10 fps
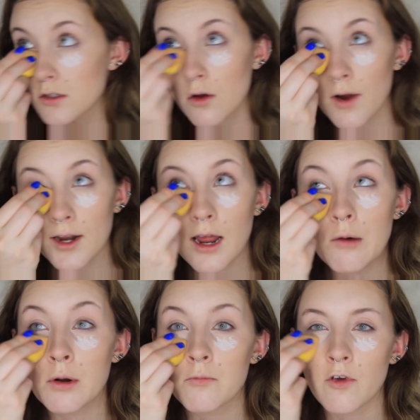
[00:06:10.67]
So right now
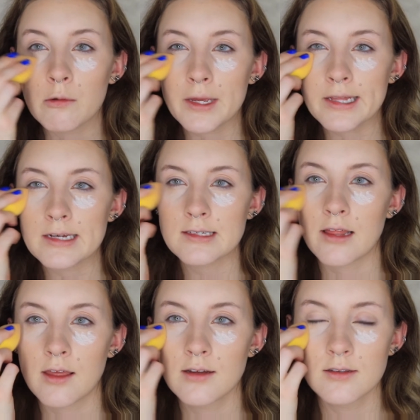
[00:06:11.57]
when I'm filming this, I
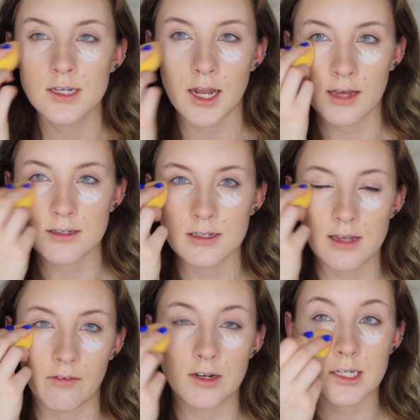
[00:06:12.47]
think today is the
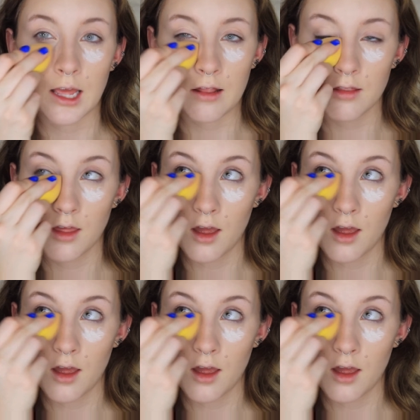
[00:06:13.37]
17th.